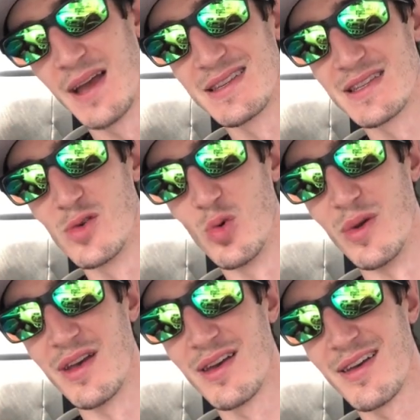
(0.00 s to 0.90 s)

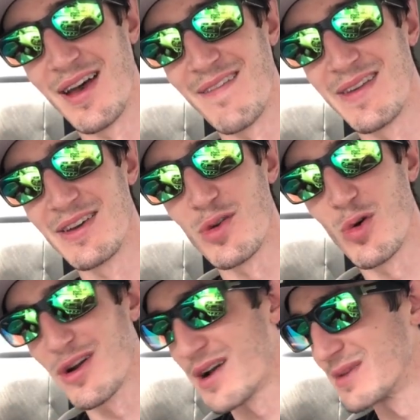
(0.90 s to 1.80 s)
Soon. I feel an
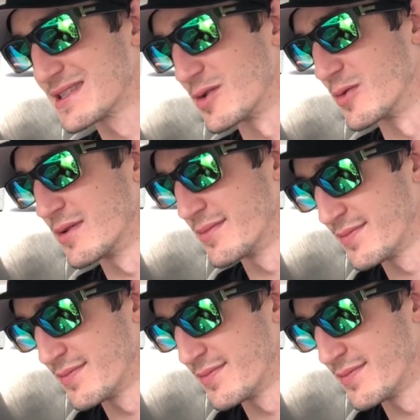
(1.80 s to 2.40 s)
order coming soon.